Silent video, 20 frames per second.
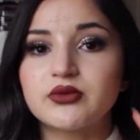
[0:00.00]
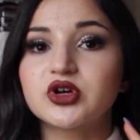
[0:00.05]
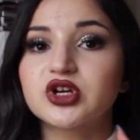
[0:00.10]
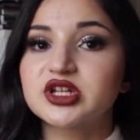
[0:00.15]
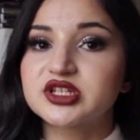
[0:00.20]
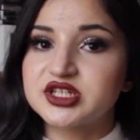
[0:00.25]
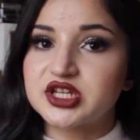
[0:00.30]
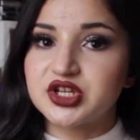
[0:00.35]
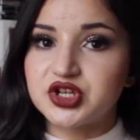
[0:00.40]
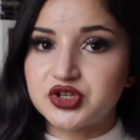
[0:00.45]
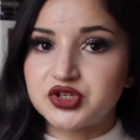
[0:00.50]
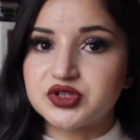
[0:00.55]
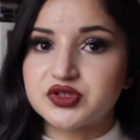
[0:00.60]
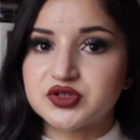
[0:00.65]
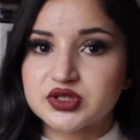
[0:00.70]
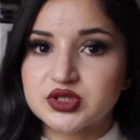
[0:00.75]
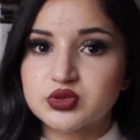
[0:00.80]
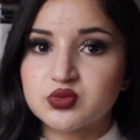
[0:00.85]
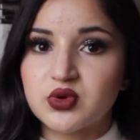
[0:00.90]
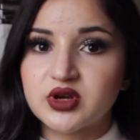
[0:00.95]
I will continue to
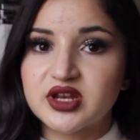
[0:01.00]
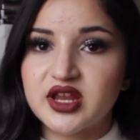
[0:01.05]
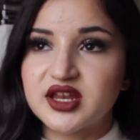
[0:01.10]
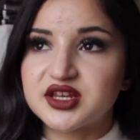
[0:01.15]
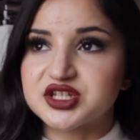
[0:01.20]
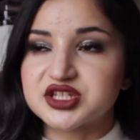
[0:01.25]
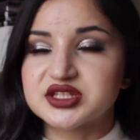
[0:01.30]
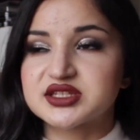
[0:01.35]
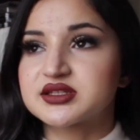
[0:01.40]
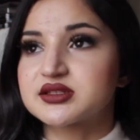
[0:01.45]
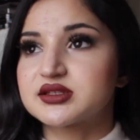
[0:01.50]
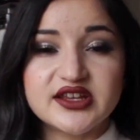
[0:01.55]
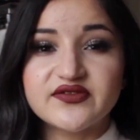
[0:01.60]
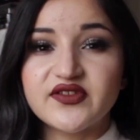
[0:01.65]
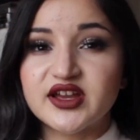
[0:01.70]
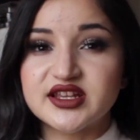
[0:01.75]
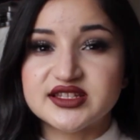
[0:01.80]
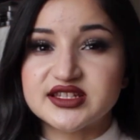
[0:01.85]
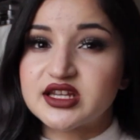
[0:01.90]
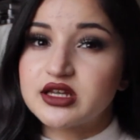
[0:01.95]
use this one and just see
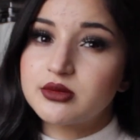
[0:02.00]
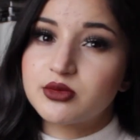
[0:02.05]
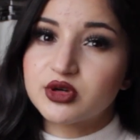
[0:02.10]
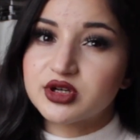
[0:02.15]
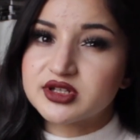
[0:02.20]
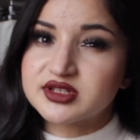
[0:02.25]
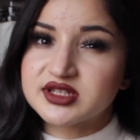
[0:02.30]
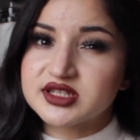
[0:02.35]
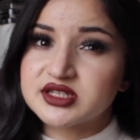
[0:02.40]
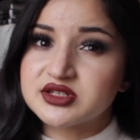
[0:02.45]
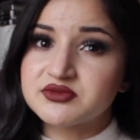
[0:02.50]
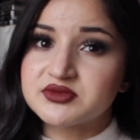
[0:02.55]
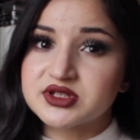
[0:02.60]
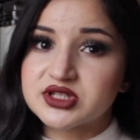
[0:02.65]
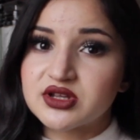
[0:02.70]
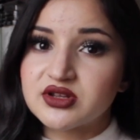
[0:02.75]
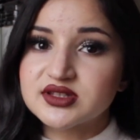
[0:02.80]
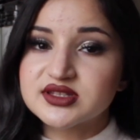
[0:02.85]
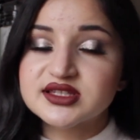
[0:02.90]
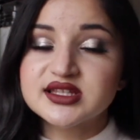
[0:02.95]
if I see any more consistent
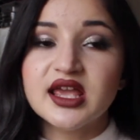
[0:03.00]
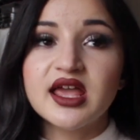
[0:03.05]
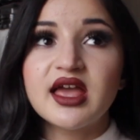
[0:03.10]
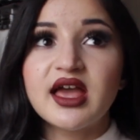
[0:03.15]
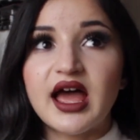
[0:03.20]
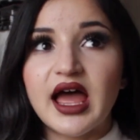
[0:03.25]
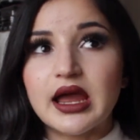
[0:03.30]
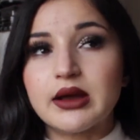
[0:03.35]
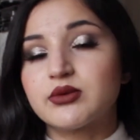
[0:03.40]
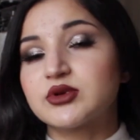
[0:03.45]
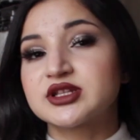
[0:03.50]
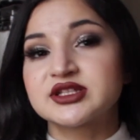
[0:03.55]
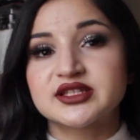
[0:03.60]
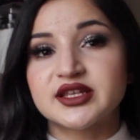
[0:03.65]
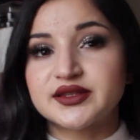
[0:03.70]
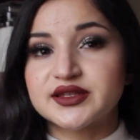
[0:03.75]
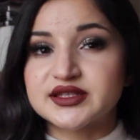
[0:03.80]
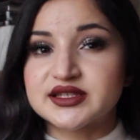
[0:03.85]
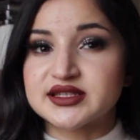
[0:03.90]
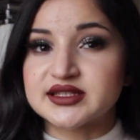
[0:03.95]
results. I wouldn't
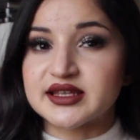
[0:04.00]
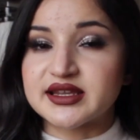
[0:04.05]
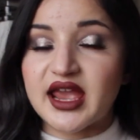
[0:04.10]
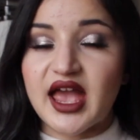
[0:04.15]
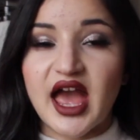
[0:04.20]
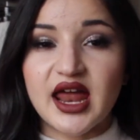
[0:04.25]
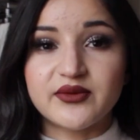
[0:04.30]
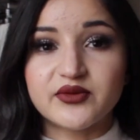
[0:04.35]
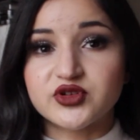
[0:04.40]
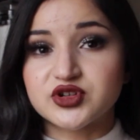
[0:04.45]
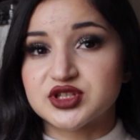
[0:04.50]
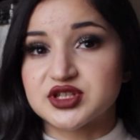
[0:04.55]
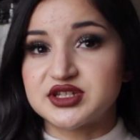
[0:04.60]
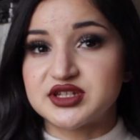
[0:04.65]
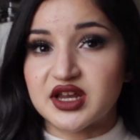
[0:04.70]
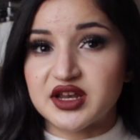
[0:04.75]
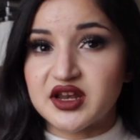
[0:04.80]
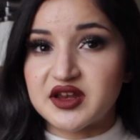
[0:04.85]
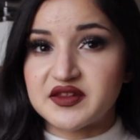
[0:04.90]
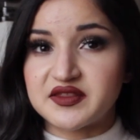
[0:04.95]
say this has like adversely
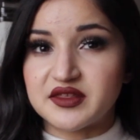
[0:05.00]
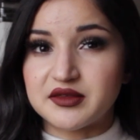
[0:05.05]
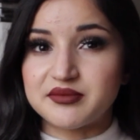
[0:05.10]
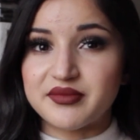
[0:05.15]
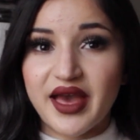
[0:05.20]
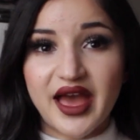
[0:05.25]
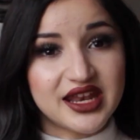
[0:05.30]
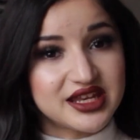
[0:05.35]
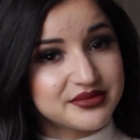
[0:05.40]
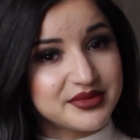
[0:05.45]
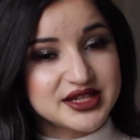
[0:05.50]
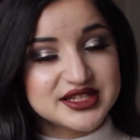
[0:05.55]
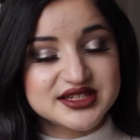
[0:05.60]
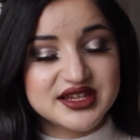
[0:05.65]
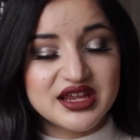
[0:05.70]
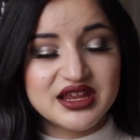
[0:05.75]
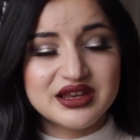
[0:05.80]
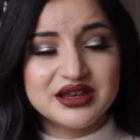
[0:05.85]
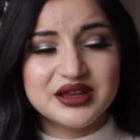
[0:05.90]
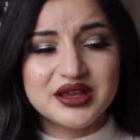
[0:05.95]
done anything bad to my
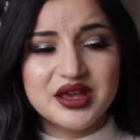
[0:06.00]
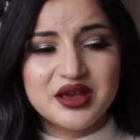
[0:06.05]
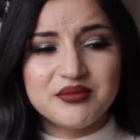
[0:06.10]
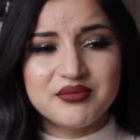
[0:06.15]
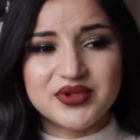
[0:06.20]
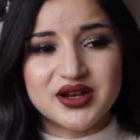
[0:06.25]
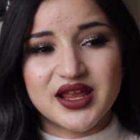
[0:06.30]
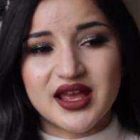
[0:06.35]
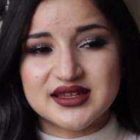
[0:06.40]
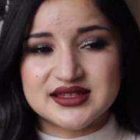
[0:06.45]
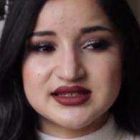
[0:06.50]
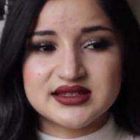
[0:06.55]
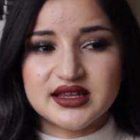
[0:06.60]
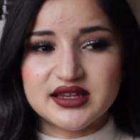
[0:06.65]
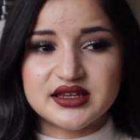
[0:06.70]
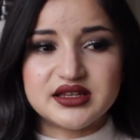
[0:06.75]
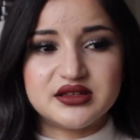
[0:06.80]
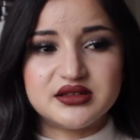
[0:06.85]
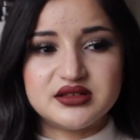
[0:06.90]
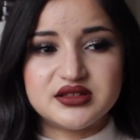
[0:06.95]
skin, but it hasn't
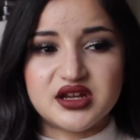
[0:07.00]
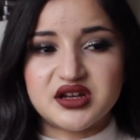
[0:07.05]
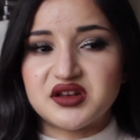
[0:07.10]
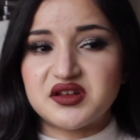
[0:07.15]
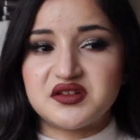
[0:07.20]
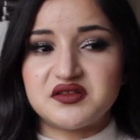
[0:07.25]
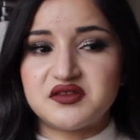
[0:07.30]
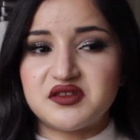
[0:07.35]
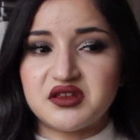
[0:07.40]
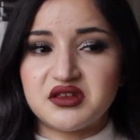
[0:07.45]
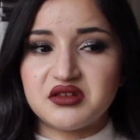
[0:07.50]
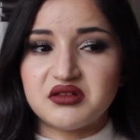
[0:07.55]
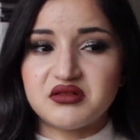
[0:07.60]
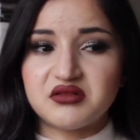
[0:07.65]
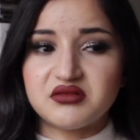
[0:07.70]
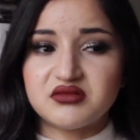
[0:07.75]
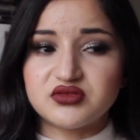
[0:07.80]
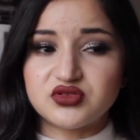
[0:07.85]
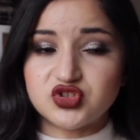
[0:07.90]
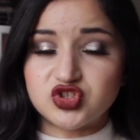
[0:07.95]
like done anything
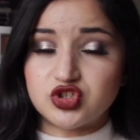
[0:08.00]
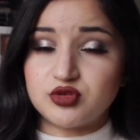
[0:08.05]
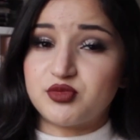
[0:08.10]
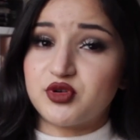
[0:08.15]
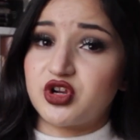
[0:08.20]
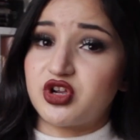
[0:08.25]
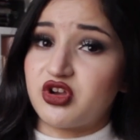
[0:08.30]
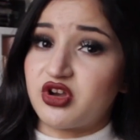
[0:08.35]
super